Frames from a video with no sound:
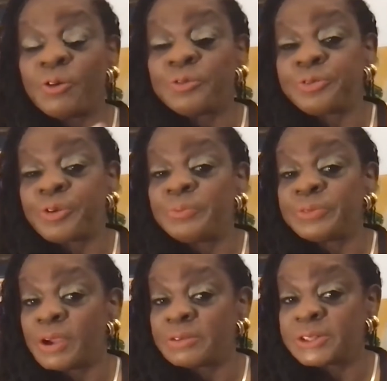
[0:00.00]
from
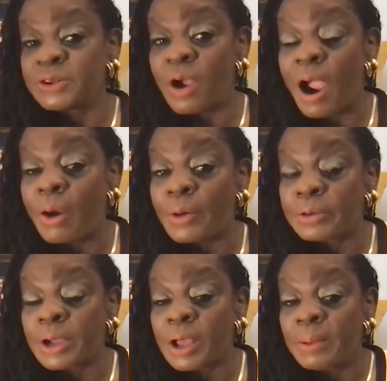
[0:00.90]

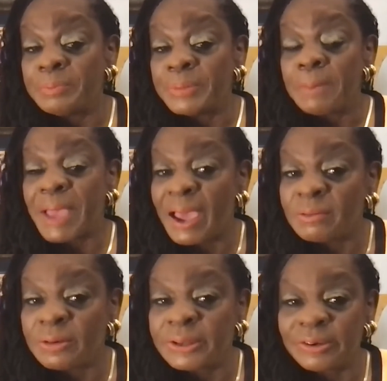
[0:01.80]
our
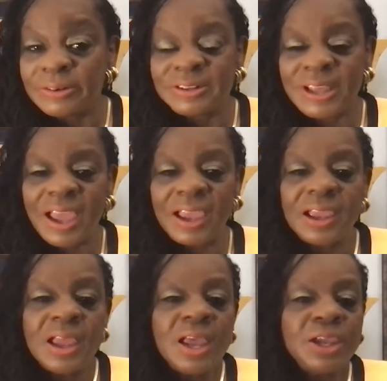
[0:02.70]
panel here today,